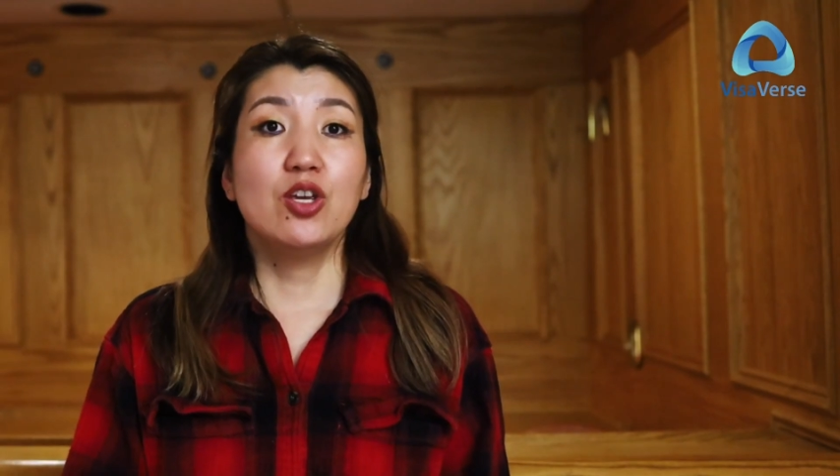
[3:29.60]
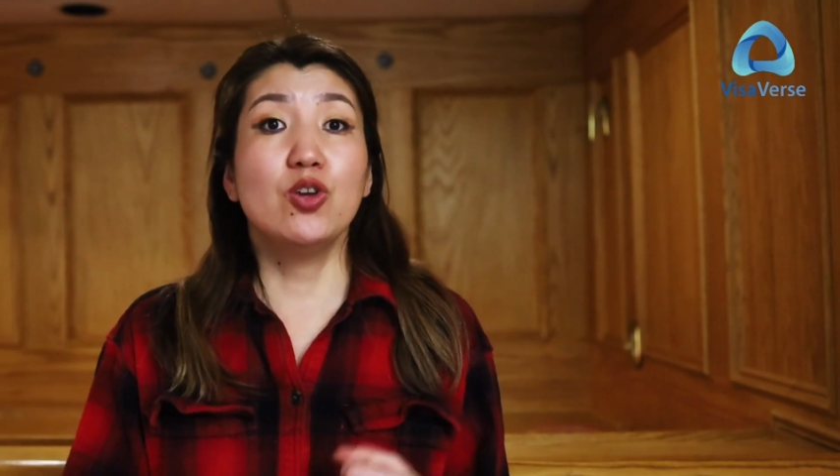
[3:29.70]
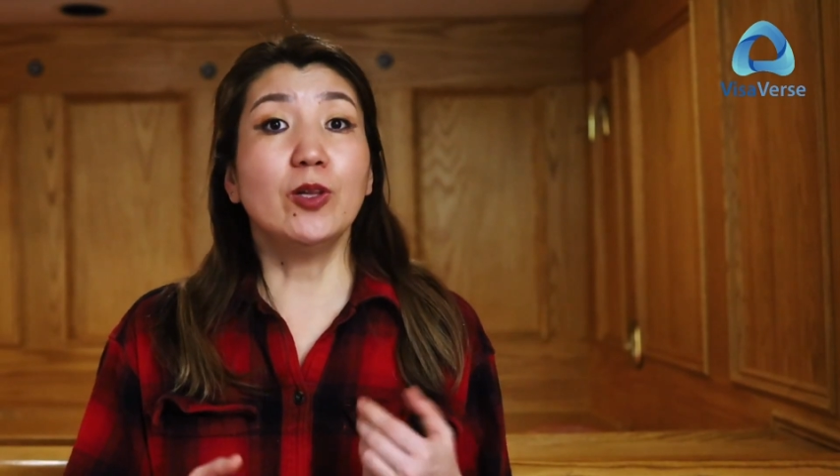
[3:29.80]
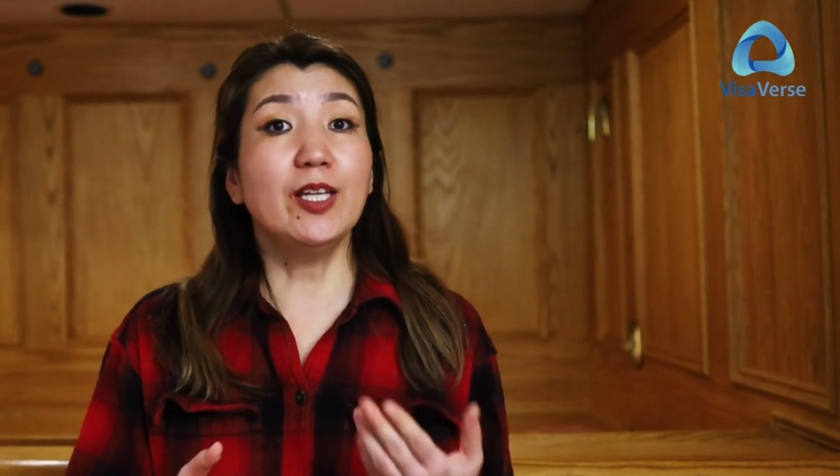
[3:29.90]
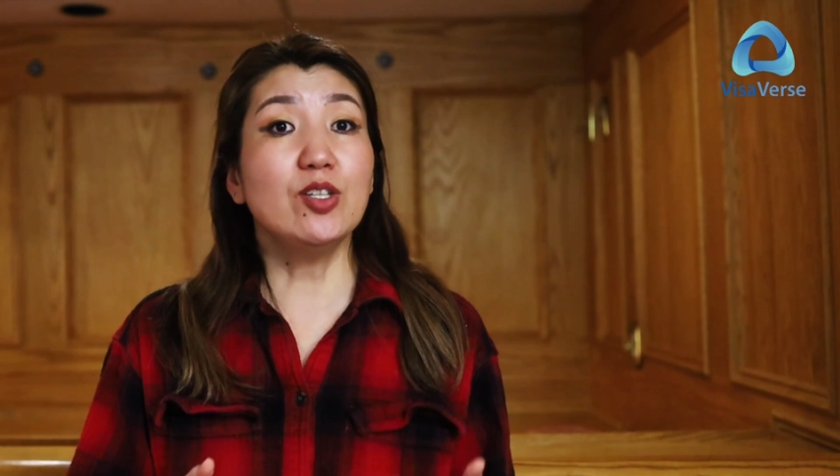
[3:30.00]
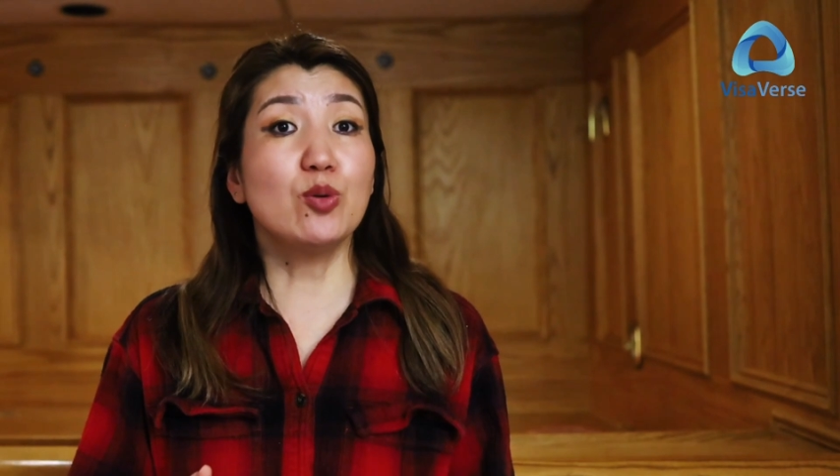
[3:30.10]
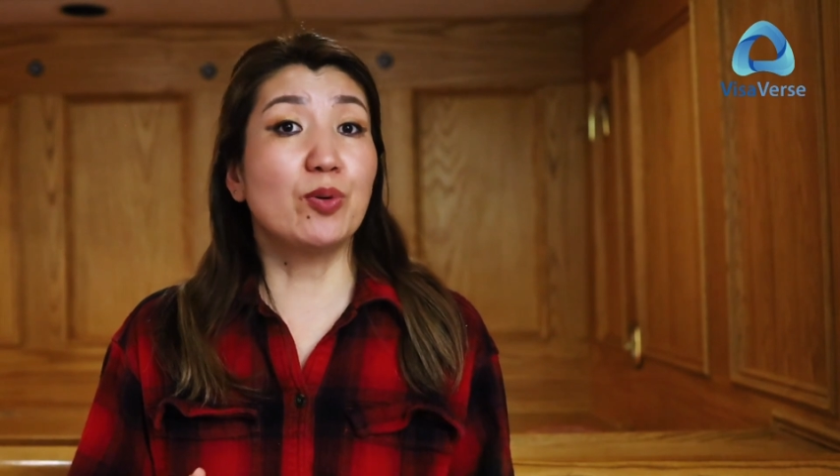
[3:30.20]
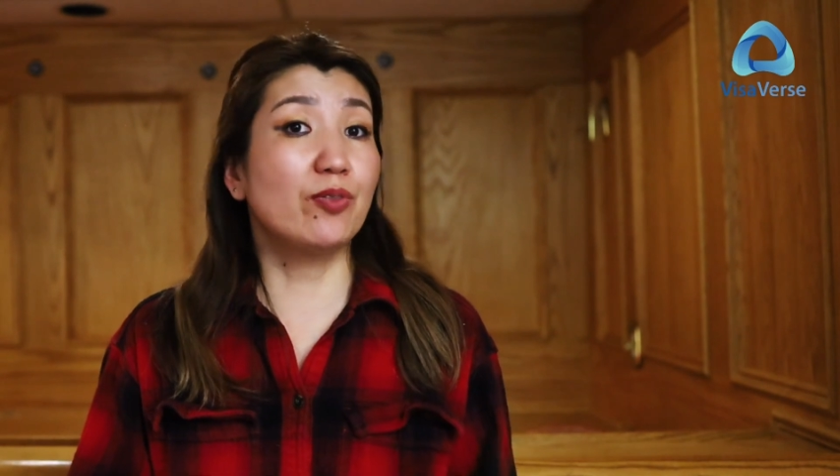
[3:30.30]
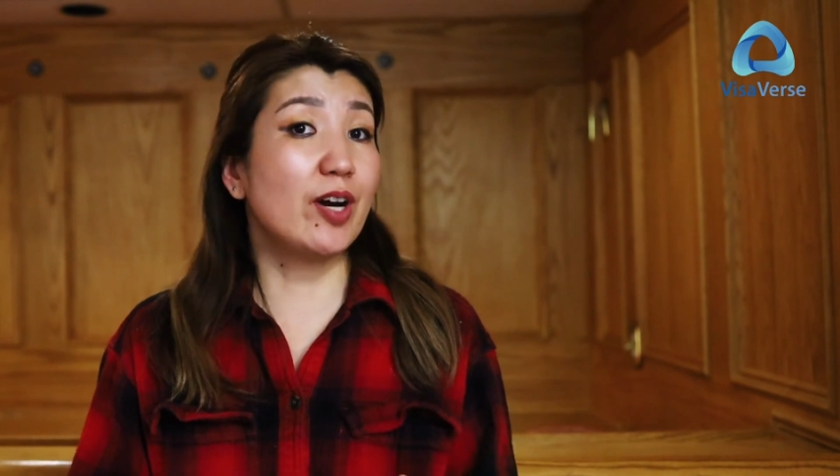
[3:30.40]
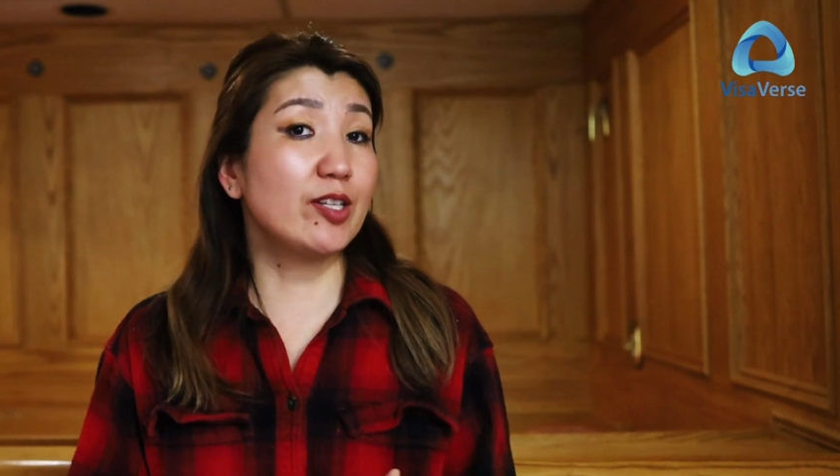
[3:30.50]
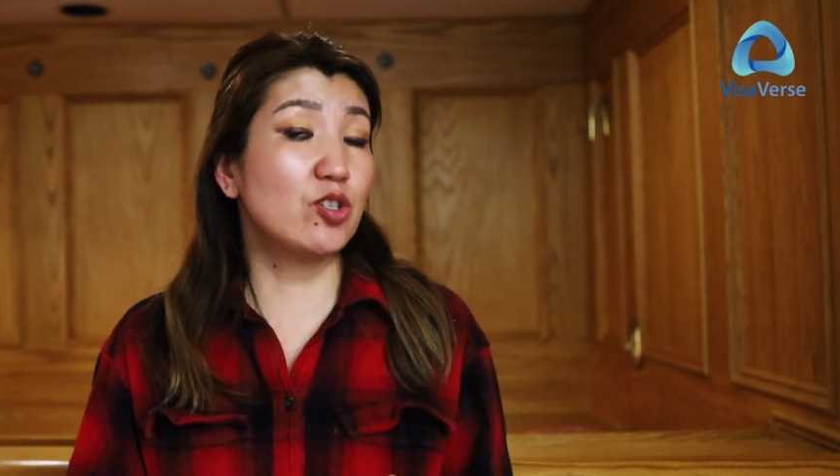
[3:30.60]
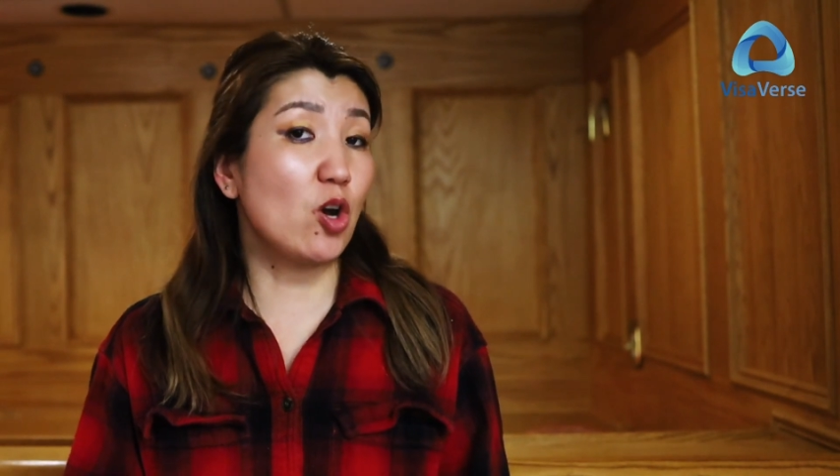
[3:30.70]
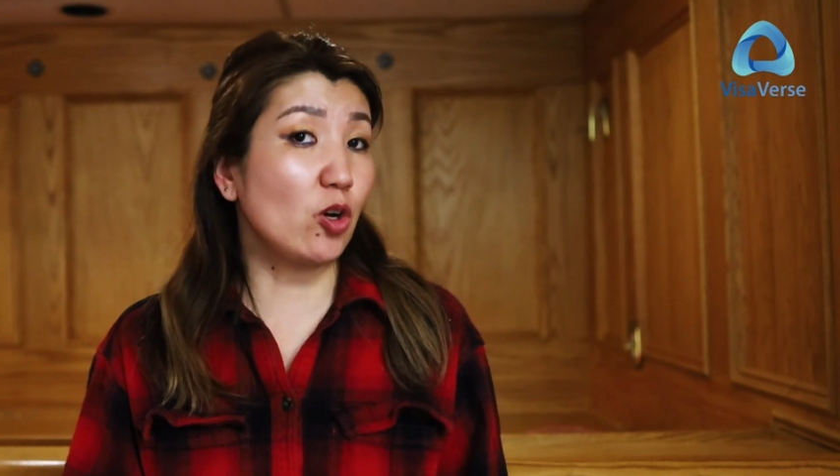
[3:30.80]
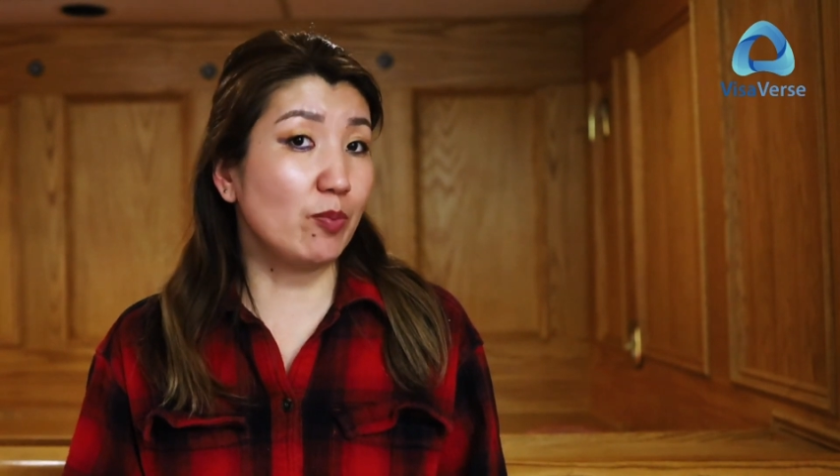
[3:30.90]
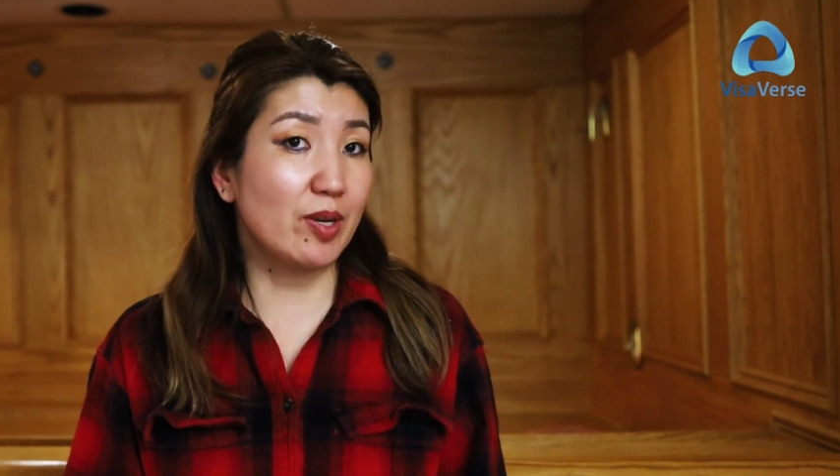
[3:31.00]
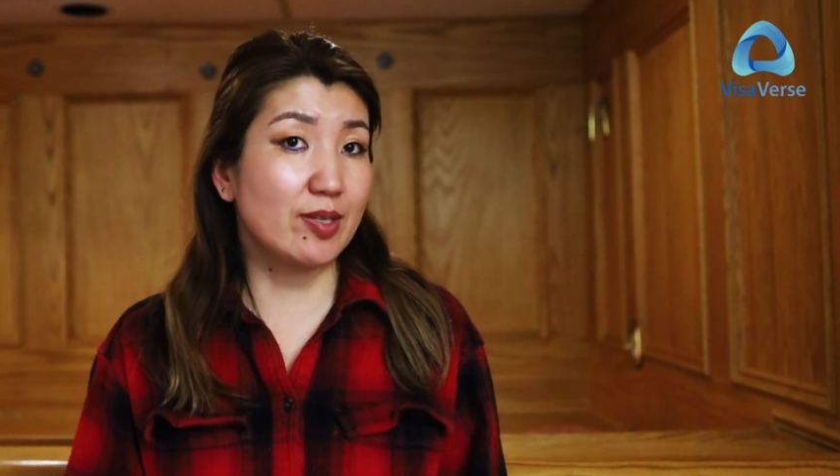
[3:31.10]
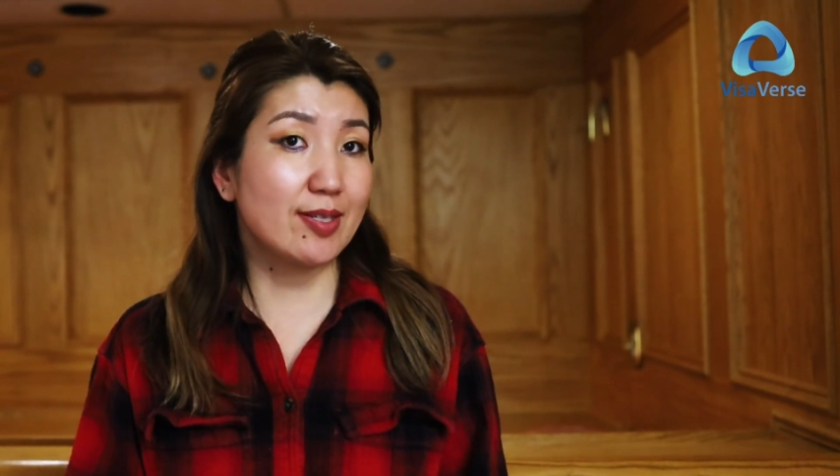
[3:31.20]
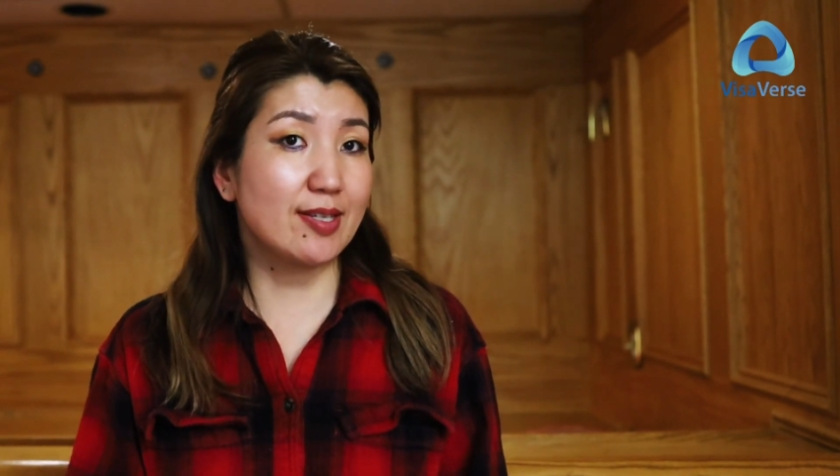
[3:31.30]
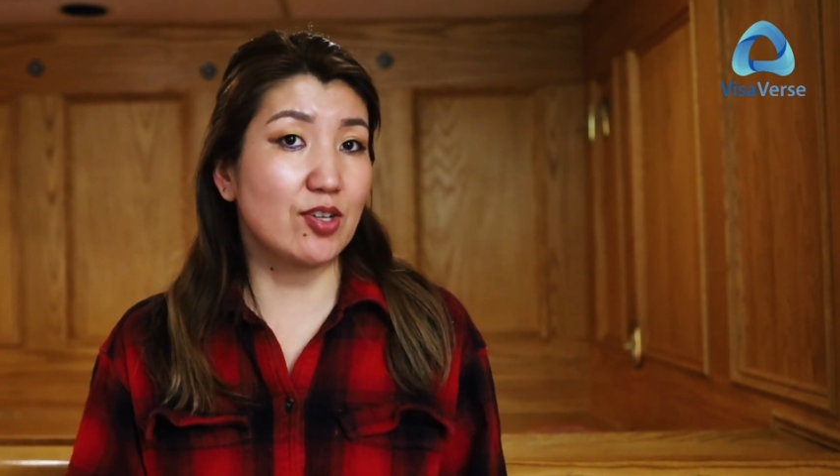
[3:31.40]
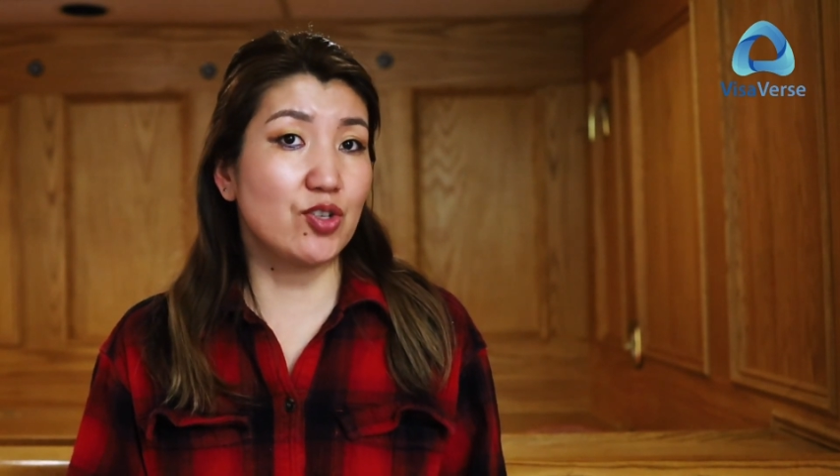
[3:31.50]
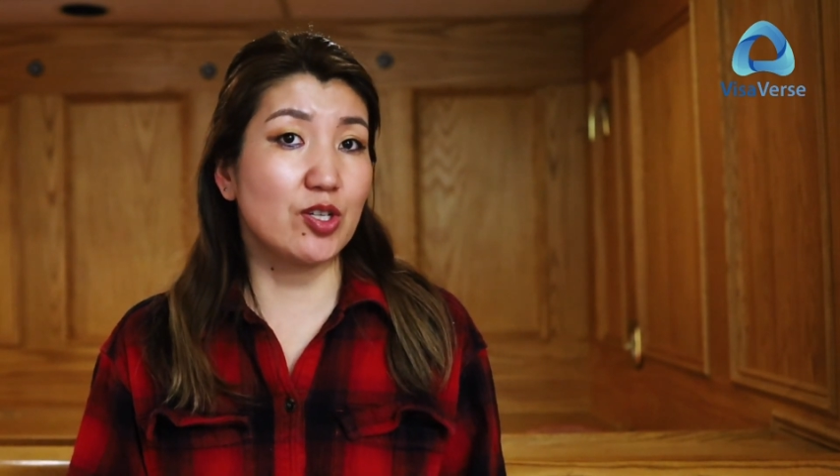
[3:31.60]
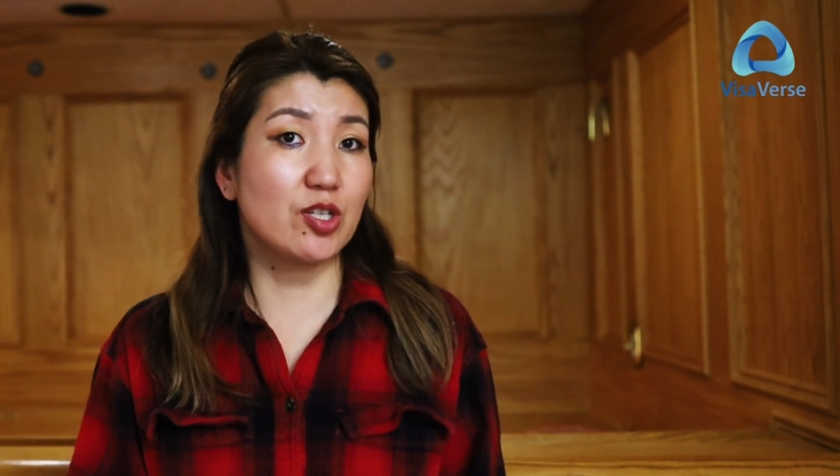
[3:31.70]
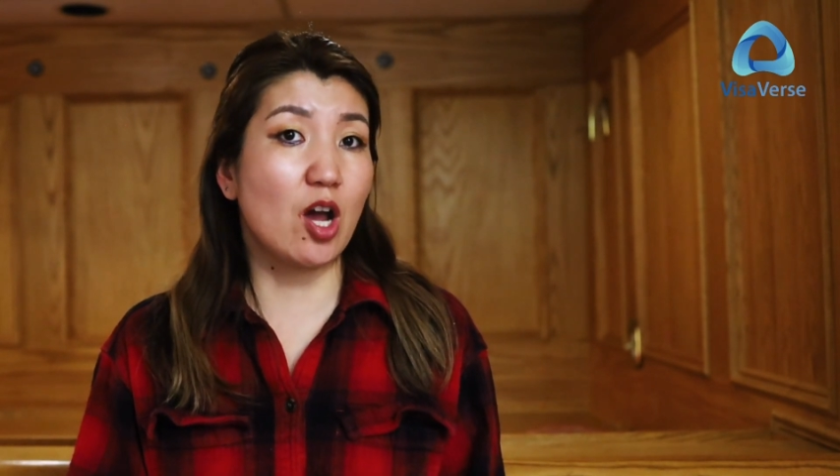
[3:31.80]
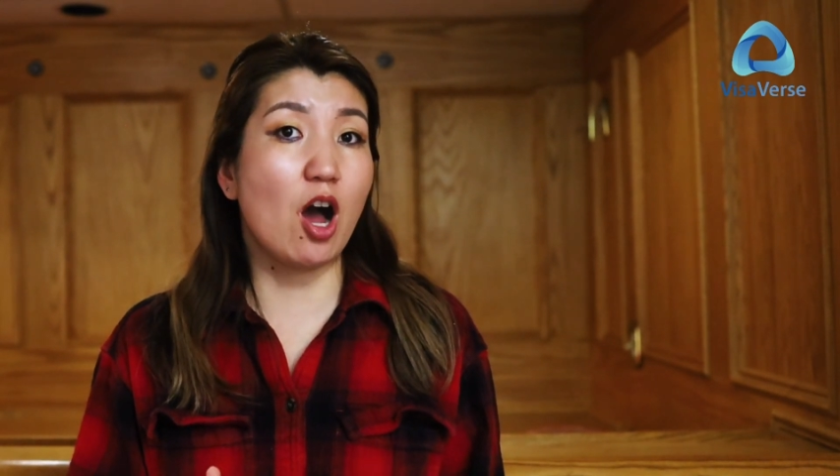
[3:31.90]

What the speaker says: You'll need to provide documents such as a